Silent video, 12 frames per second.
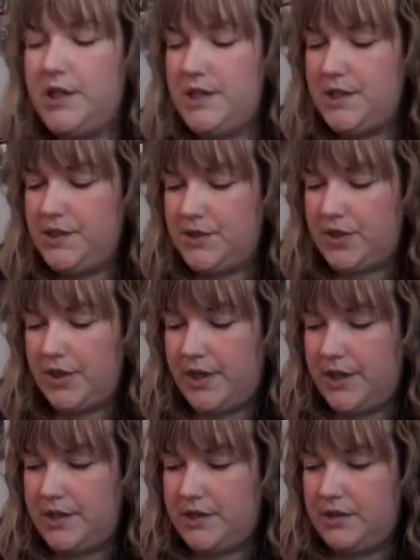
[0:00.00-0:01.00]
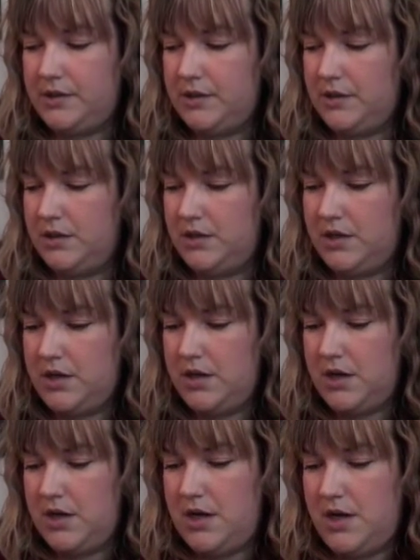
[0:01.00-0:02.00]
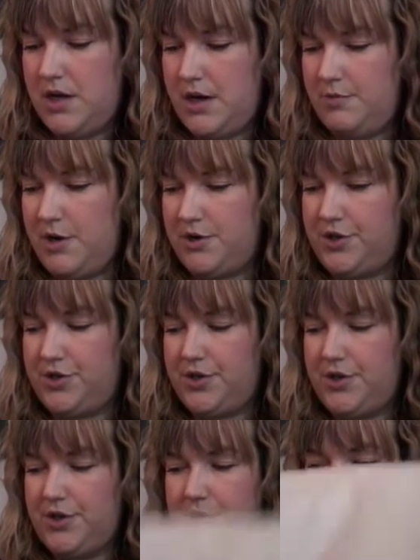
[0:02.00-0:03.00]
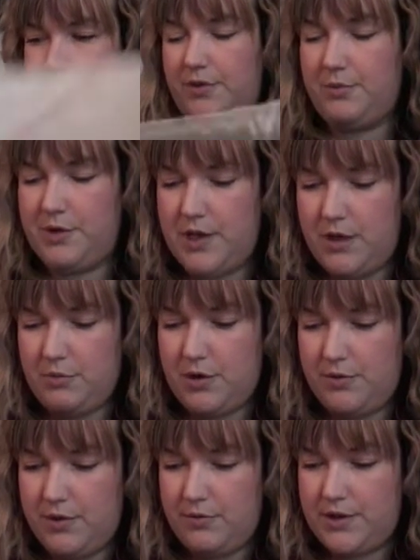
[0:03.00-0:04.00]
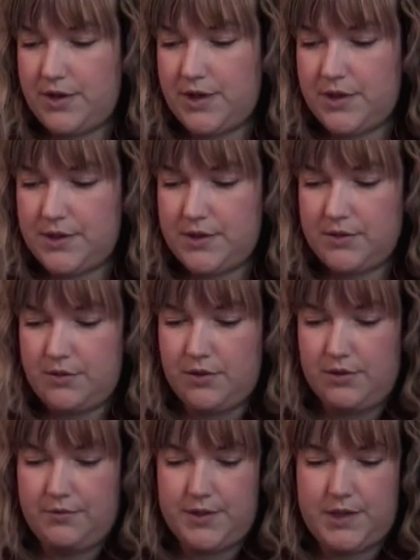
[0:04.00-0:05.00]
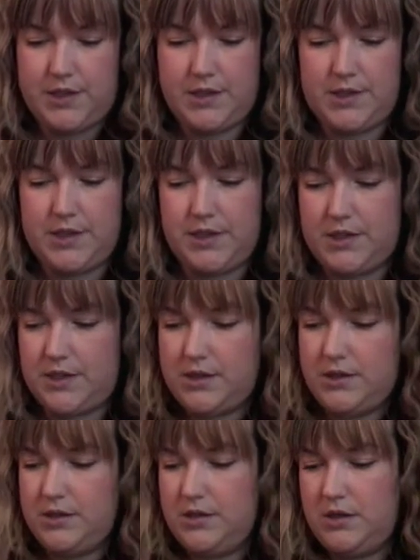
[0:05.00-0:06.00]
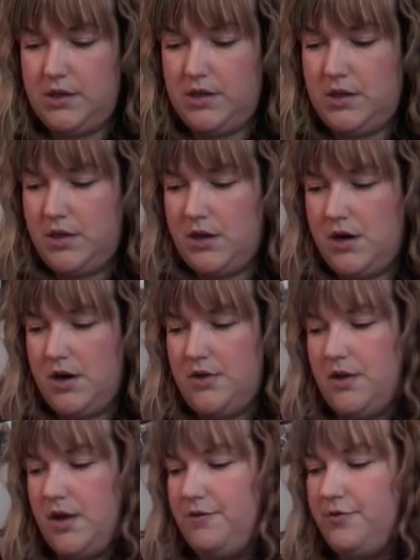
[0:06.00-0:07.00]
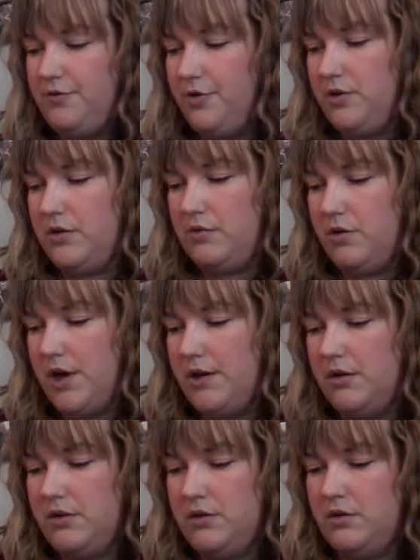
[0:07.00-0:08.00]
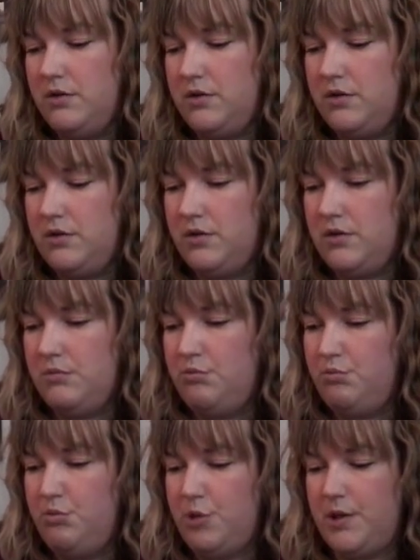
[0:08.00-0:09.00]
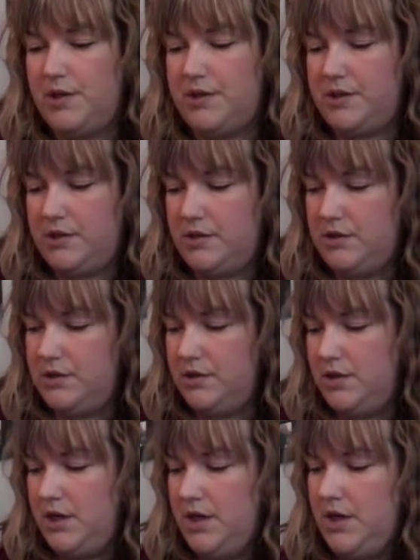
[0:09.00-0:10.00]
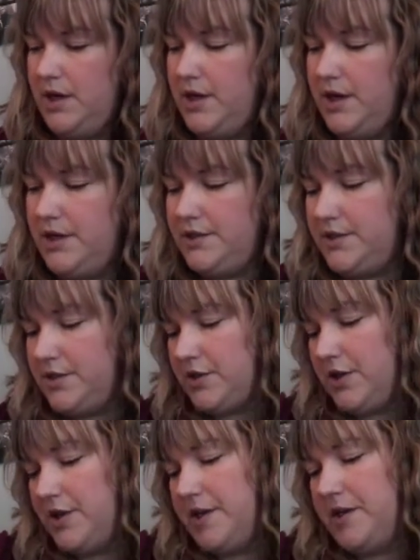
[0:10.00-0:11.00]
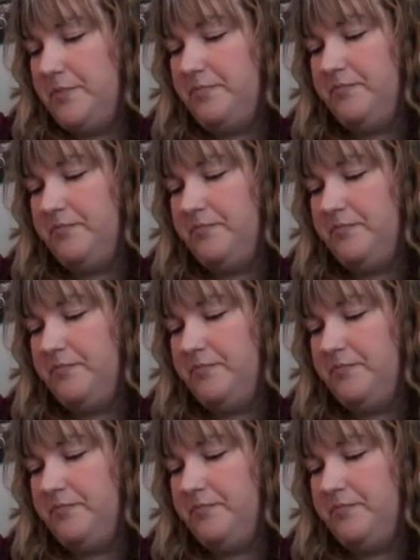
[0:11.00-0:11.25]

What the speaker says: I did start it. I'm not sure if I'm going to keep going with this or if it's going to sit unloved for a little while, but it started.